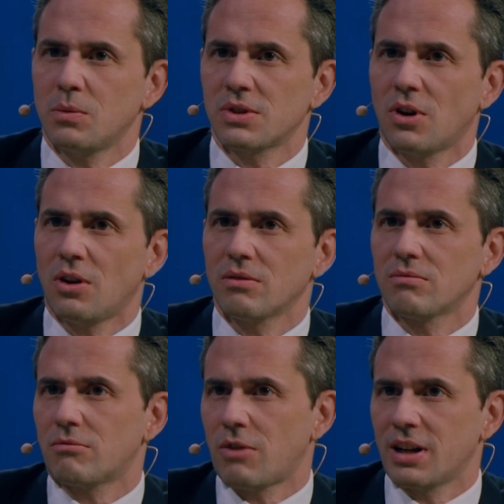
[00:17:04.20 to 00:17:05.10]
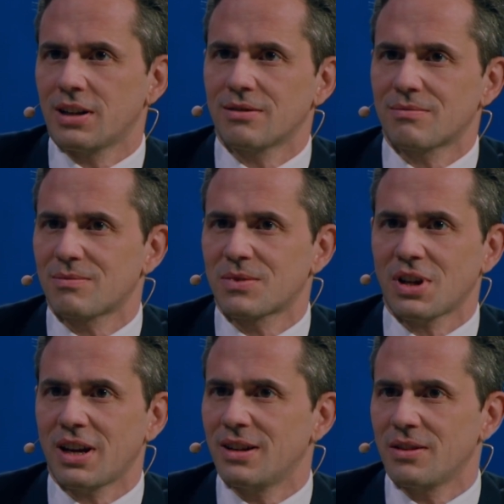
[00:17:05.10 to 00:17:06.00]
was not running
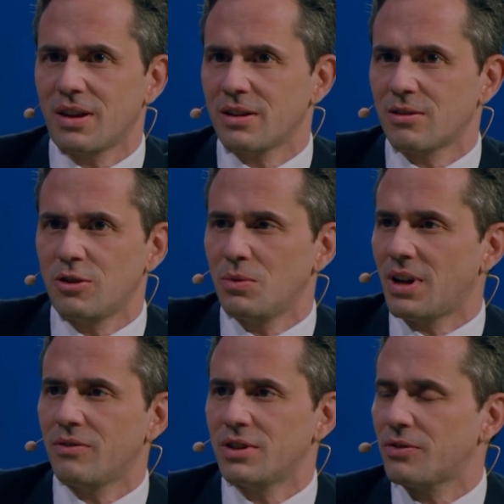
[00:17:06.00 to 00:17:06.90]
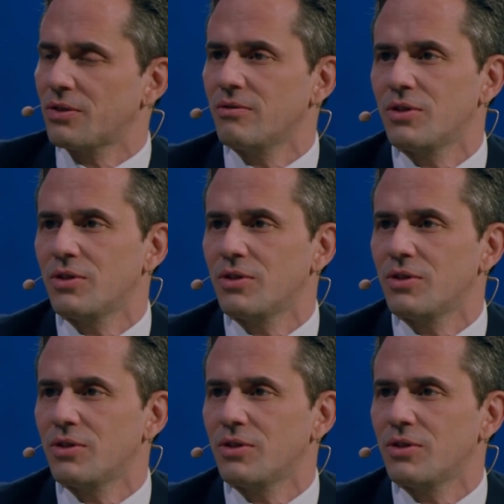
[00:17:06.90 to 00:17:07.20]
China, that you would have a different